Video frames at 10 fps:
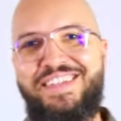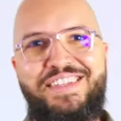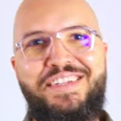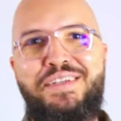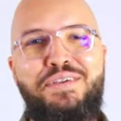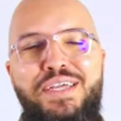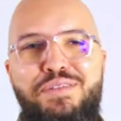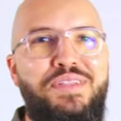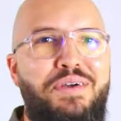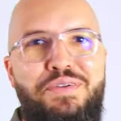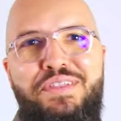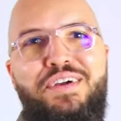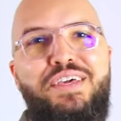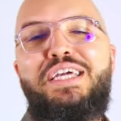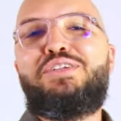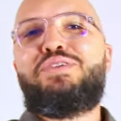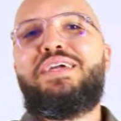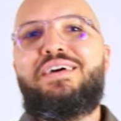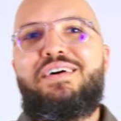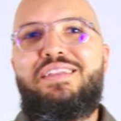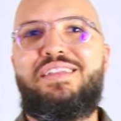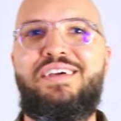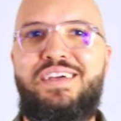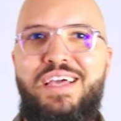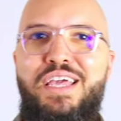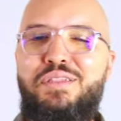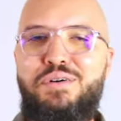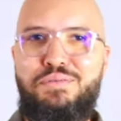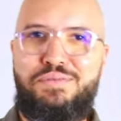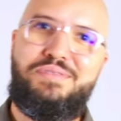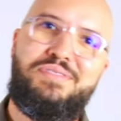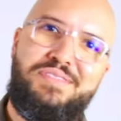You can't do that with God. You can't trick God. He knows.